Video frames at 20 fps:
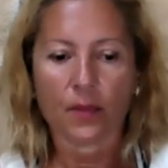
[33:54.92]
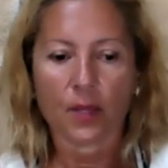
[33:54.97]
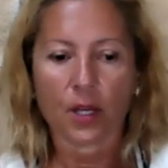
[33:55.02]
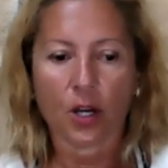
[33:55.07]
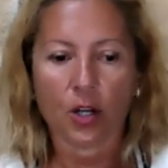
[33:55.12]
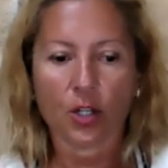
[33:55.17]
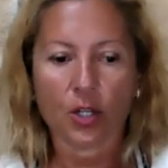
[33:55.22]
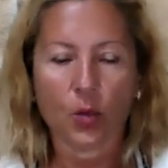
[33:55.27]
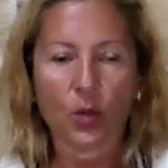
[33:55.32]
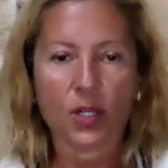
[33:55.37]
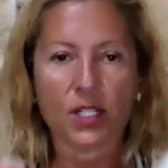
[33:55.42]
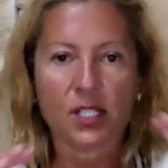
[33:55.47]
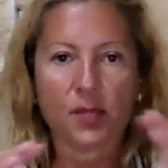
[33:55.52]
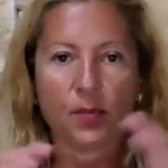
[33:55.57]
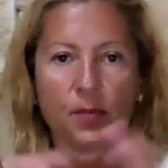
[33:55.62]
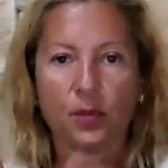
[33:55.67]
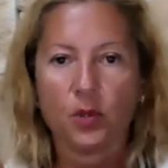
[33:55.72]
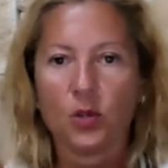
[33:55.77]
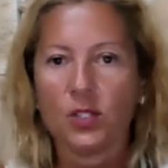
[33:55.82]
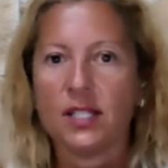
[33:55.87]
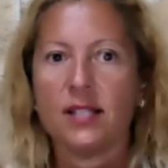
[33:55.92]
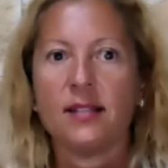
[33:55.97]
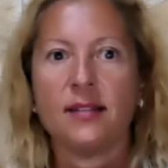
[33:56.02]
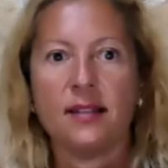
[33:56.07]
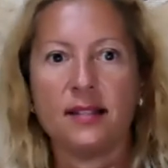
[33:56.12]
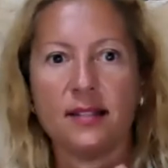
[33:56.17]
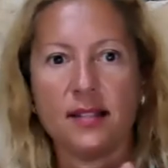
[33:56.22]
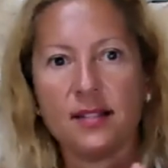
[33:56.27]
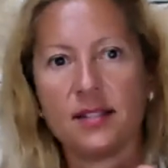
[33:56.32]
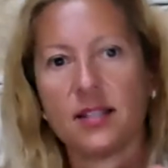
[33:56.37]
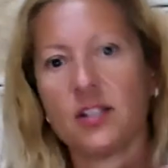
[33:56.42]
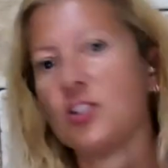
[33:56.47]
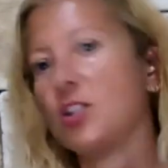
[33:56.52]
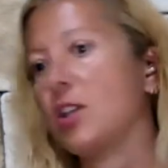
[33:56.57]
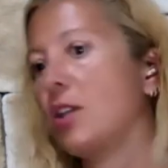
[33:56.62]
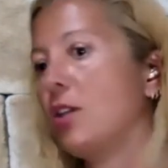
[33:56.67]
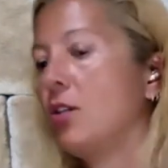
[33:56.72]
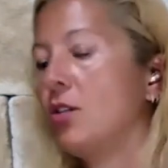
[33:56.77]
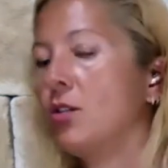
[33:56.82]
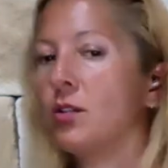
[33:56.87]
I don't want to, because this is such a
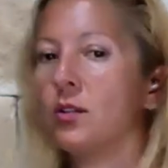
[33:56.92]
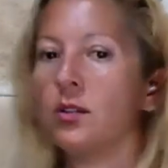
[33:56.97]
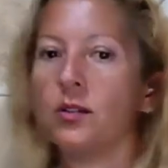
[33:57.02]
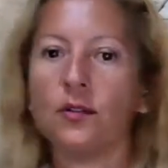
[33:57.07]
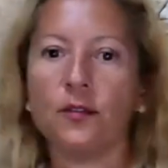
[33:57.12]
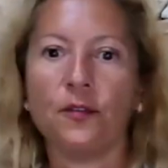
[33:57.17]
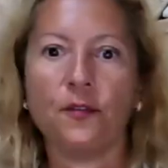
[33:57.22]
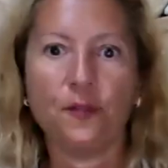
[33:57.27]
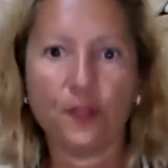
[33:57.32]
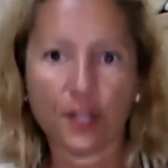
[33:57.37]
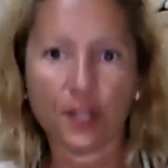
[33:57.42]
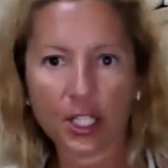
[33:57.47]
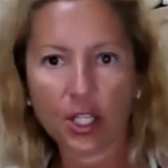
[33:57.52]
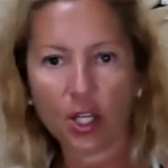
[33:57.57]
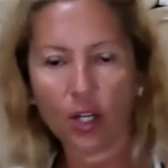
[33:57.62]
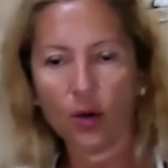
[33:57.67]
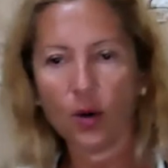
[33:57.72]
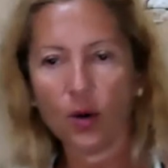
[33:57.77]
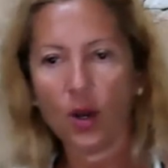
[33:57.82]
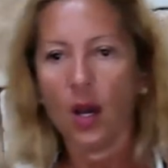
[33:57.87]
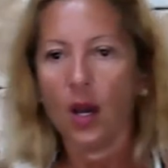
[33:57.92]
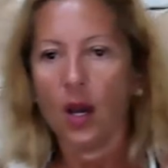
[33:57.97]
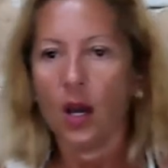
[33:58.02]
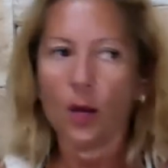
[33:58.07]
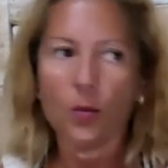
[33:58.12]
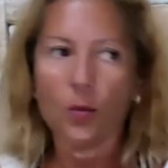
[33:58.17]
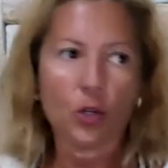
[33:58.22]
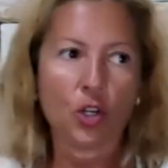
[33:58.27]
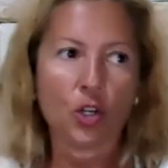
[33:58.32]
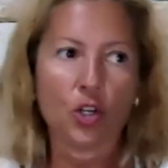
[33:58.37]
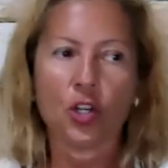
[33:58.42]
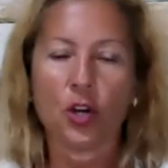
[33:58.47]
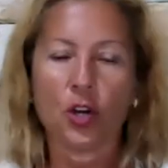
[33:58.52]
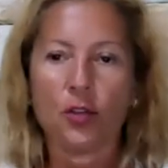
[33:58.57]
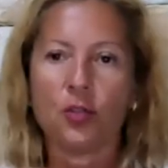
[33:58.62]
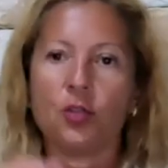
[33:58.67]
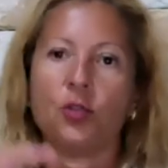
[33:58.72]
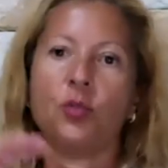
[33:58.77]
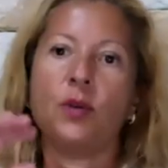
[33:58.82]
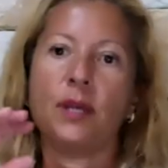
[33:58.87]
long video, I'm not going to go
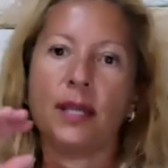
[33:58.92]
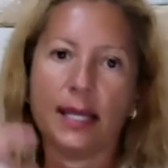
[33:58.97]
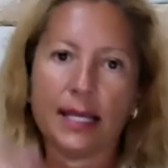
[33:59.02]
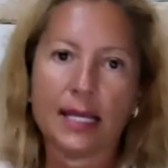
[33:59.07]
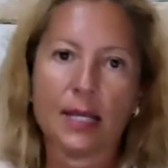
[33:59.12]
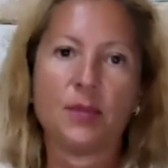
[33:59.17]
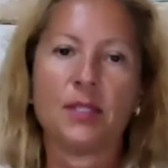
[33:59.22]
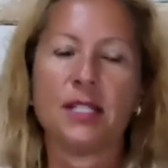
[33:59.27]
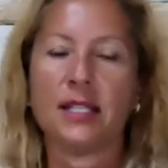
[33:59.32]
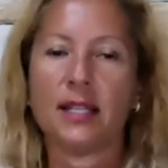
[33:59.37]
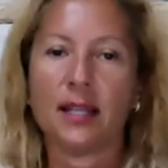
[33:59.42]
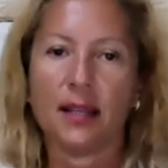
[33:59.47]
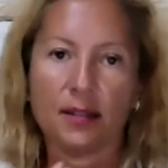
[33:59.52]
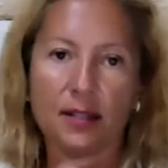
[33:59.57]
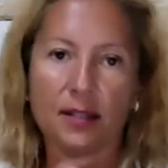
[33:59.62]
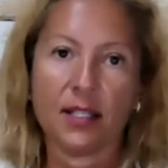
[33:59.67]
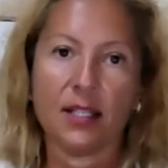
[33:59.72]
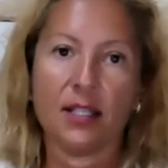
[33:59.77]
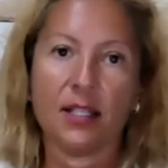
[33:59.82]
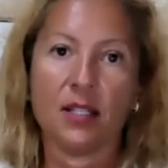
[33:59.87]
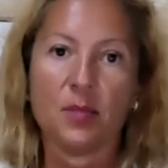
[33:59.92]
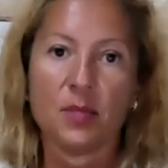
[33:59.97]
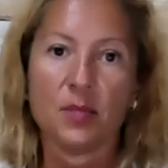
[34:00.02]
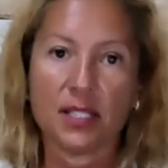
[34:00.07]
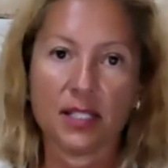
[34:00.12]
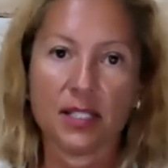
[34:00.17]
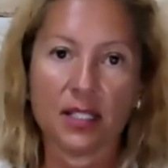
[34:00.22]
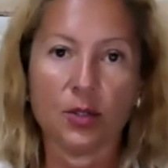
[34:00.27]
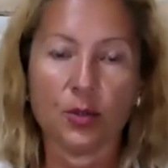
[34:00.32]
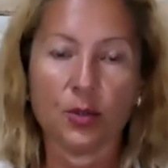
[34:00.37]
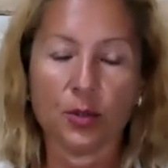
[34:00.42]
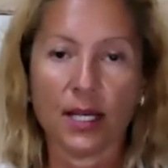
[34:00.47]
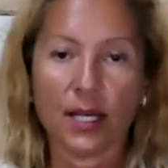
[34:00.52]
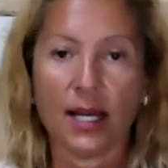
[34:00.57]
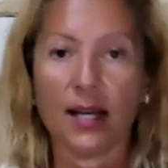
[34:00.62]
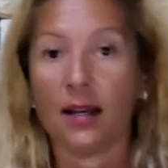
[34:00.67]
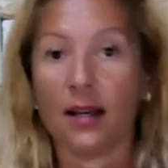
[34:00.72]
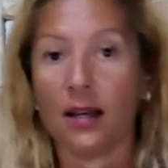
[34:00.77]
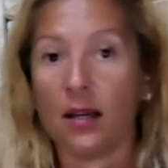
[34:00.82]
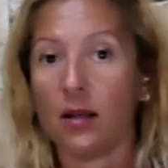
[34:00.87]
through EMD and then EMD little
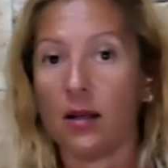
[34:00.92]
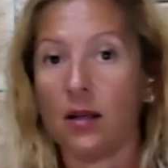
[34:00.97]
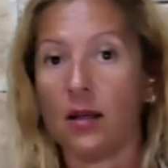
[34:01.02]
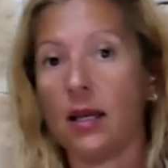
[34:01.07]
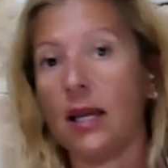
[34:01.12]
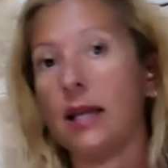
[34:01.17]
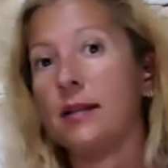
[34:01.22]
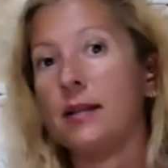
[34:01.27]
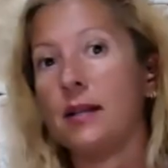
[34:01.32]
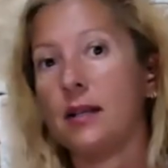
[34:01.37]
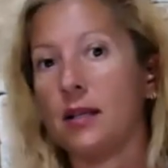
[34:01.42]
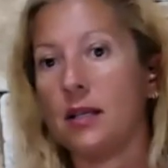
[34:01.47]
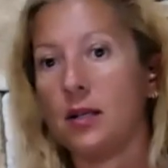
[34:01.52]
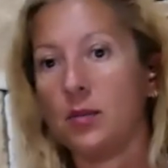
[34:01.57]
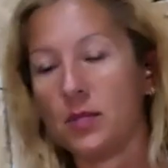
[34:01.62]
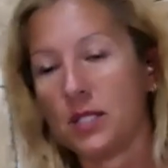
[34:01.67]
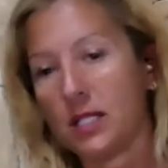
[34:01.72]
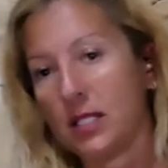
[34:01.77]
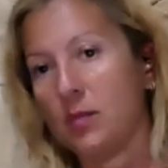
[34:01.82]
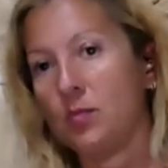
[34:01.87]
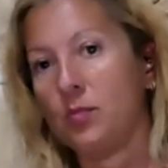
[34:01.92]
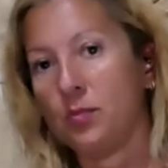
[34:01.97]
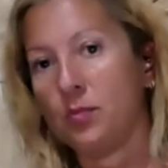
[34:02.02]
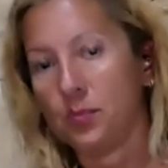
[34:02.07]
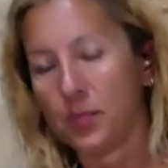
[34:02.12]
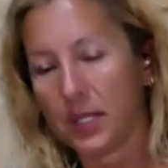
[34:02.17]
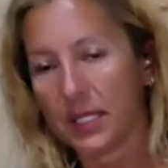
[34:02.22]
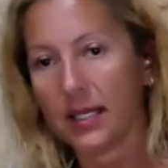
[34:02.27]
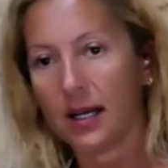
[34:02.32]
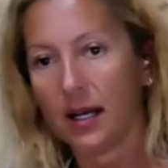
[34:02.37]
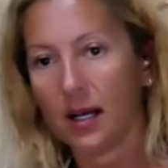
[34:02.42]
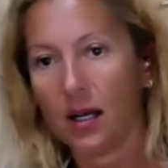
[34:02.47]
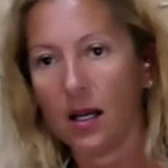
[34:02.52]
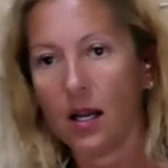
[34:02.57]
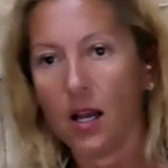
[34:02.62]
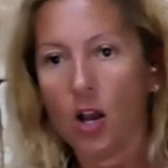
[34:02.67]
r and EMD big R